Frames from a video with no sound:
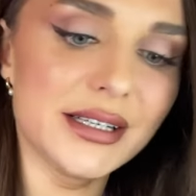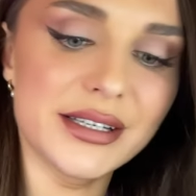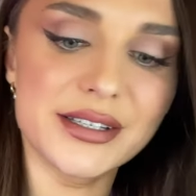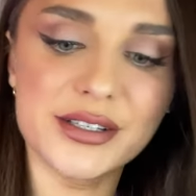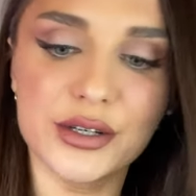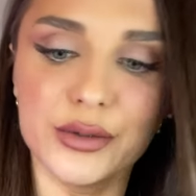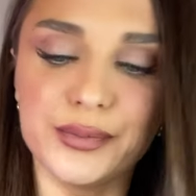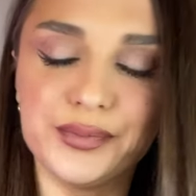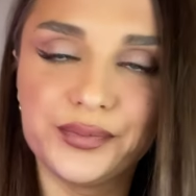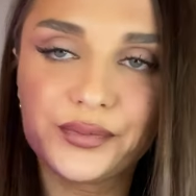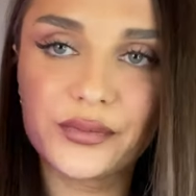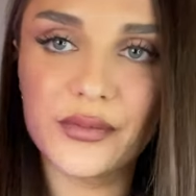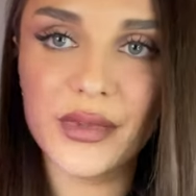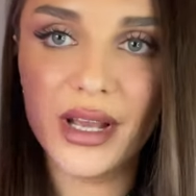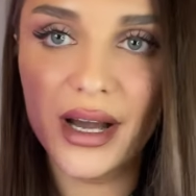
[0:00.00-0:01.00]
So,
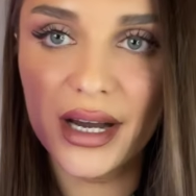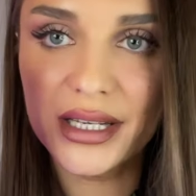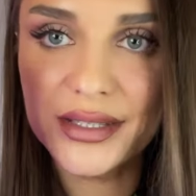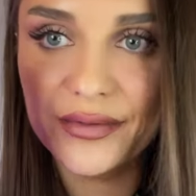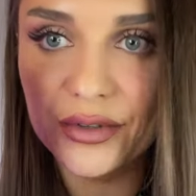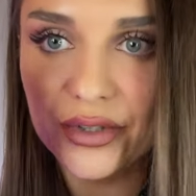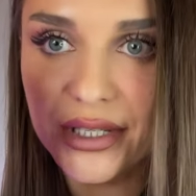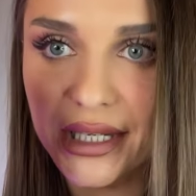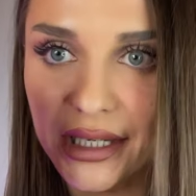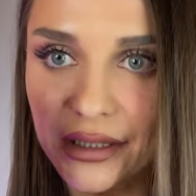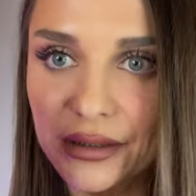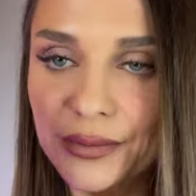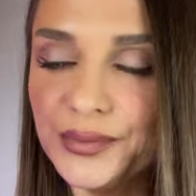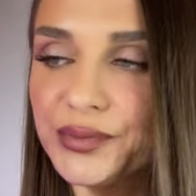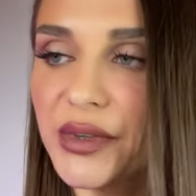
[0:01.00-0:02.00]

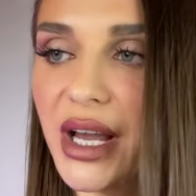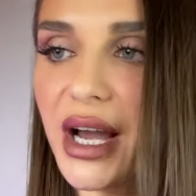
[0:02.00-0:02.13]
Alphosyl,